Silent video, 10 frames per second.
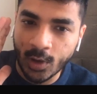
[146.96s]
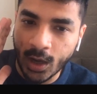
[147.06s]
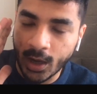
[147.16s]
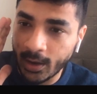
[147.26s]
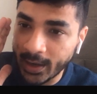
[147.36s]

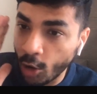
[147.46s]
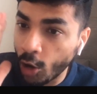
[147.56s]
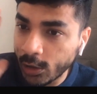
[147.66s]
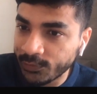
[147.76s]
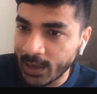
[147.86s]

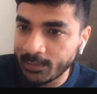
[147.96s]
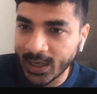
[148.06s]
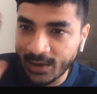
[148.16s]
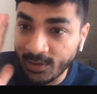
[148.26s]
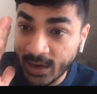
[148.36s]
all of them, they
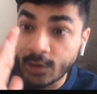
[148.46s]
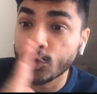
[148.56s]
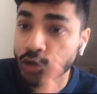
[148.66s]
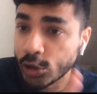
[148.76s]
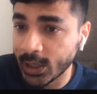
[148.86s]
gave an
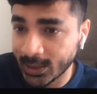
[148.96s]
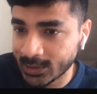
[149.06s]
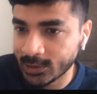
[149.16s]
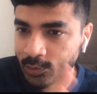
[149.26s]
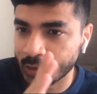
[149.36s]
individual
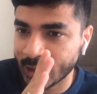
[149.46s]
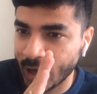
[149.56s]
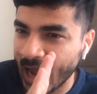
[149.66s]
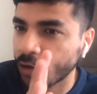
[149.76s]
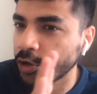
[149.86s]
task. So it was an
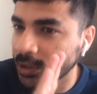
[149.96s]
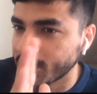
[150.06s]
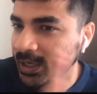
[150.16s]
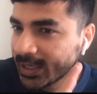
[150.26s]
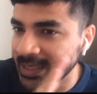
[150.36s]

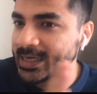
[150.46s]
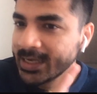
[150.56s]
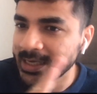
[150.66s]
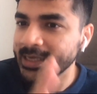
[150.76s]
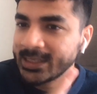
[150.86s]
algorithmically
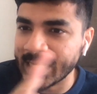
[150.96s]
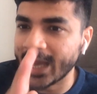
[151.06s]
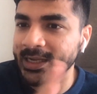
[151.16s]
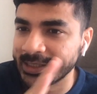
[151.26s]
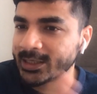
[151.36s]

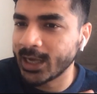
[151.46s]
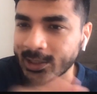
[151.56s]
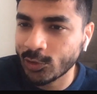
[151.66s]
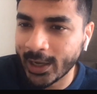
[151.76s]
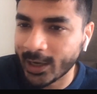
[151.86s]
challenging
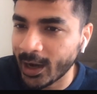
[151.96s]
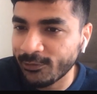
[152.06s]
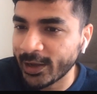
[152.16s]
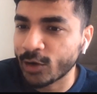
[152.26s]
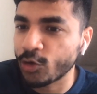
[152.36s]
task, so kind
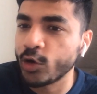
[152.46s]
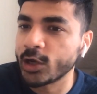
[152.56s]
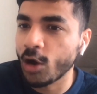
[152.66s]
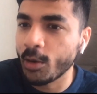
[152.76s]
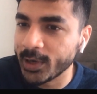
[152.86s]
of like a
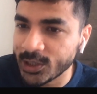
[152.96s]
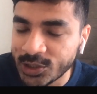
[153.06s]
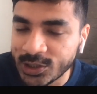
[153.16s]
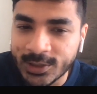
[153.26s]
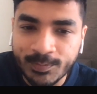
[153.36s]
coding
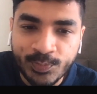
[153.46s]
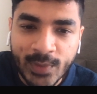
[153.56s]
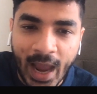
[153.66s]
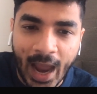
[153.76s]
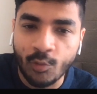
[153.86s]
competition.
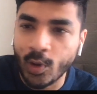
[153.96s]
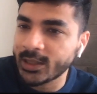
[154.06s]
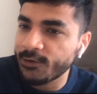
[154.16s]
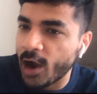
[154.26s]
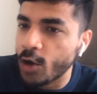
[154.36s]
And what
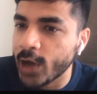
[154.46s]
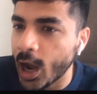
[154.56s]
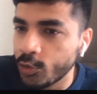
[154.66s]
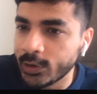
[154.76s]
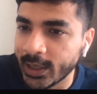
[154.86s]
they found
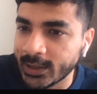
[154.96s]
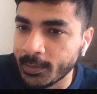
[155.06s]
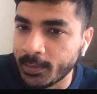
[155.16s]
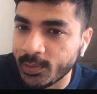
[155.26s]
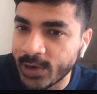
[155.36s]
out that the
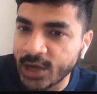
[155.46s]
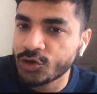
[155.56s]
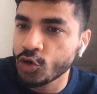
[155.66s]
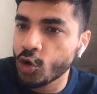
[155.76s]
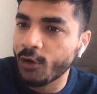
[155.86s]

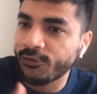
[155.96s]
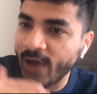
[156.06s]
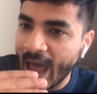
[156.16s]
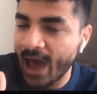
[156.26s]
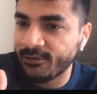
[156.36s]
ratio of
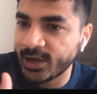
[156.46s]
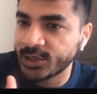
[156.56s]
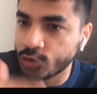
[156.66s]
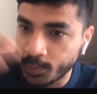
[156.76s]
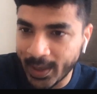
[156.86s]

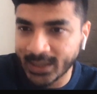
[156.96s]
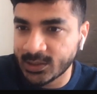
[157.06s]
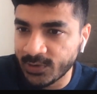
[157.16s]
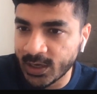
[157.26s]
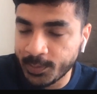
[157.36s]
average to best
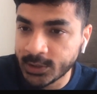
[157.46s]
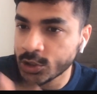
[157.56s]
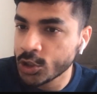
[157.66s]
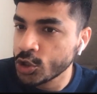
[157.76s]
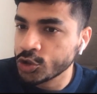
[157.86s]
developers,
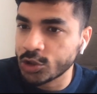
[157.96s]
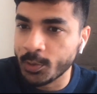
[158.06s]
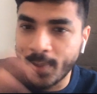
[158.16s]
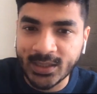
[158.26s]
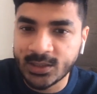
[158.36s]
so the
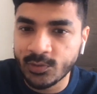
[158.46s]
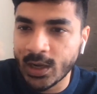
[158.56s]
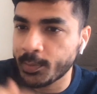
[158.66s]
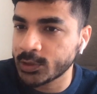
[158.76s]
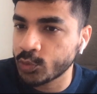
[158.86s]
best
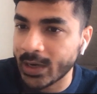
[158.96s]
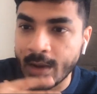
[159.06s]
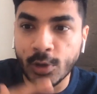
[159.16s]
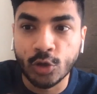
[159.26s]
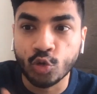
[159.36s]
developers were
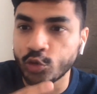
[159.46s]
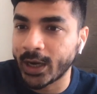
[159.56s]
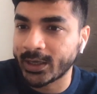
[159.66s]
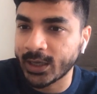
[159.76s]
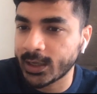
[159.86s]
able to do
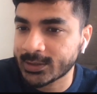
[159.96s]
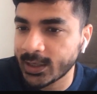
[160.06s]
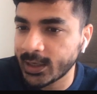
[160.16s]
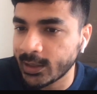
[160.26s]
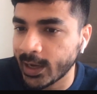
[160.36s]
that task
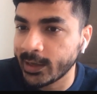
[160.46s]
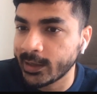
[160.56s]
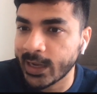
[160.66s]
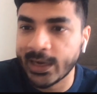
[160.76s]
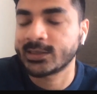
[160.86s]
in
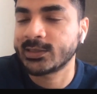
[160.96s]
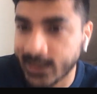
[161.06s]
10x